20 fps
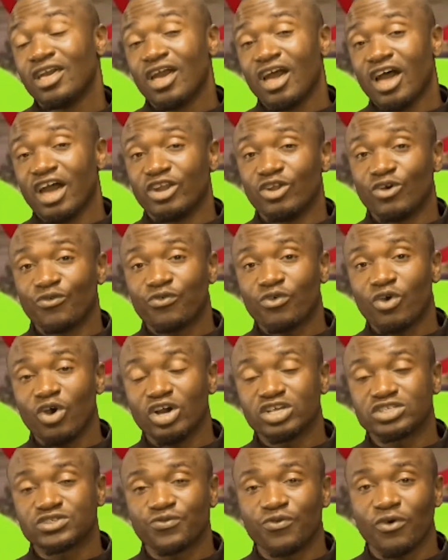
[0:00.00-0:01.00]
And of
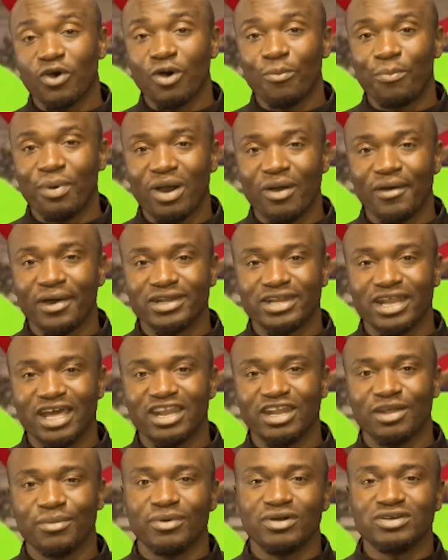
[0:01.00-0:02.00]
course, for Power
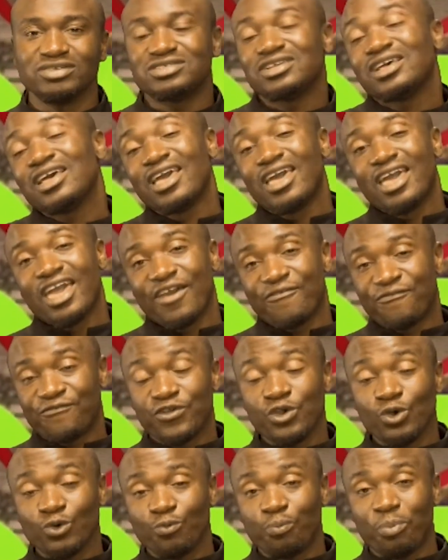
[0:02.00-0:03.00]
Dynamos, a
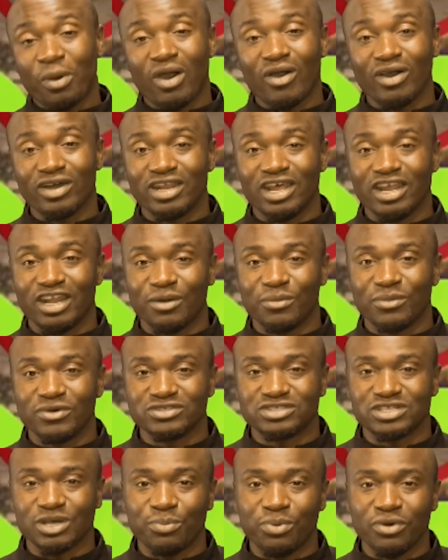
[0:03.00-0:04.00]
few Power Dynamo
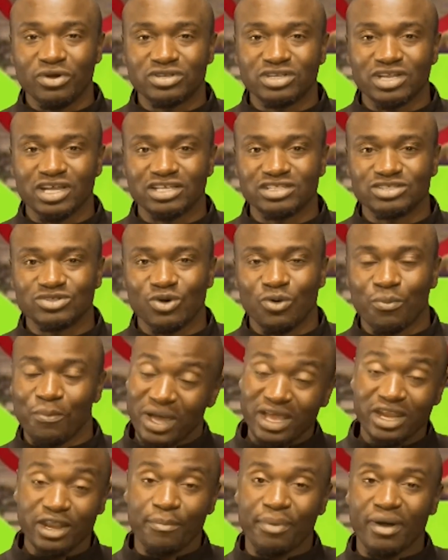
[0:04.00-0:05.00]
supporters, or
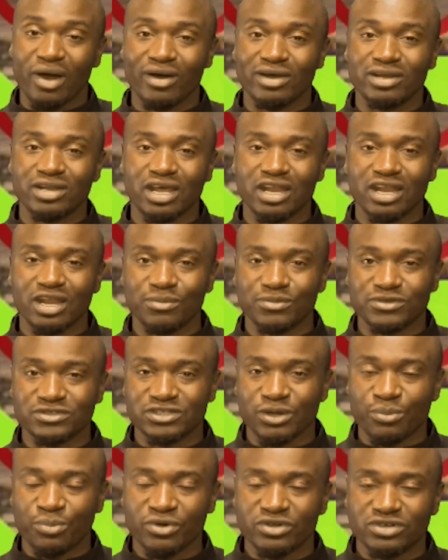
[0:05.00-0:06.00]
many Power Dynamo
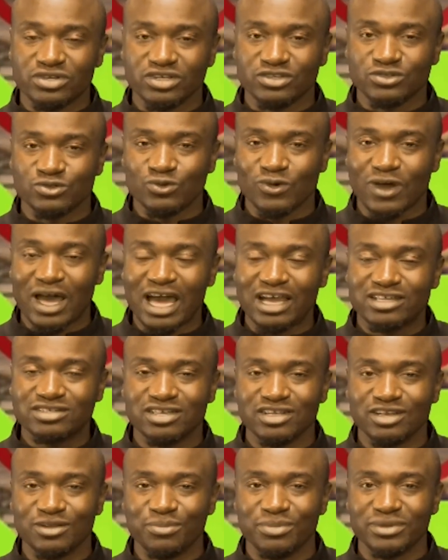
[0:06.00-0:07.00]
supporters, will
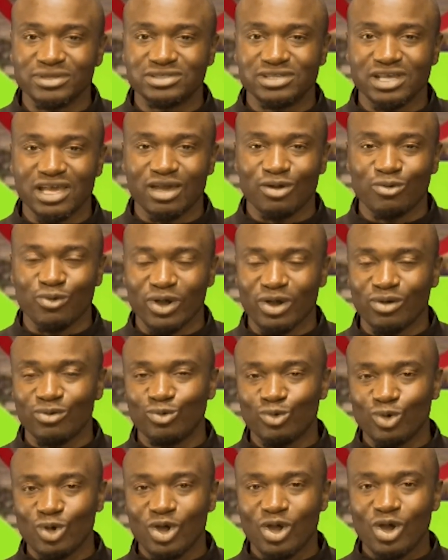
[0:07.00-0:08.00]
actually be saying, well,
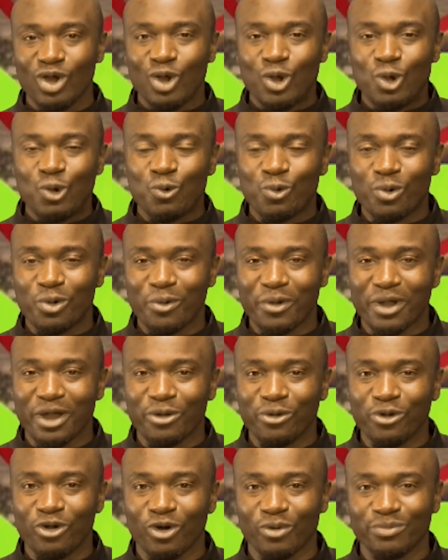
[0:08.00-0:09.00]
we were
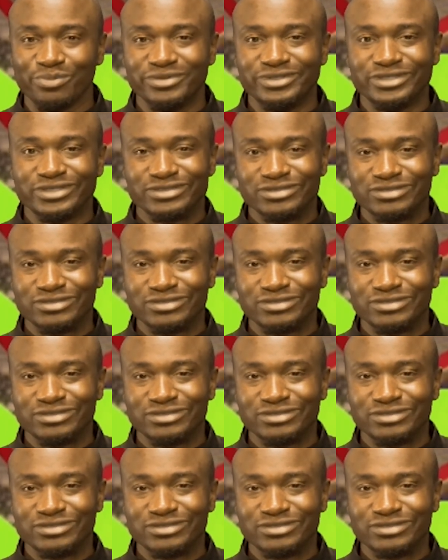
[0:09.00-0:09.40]
robbed.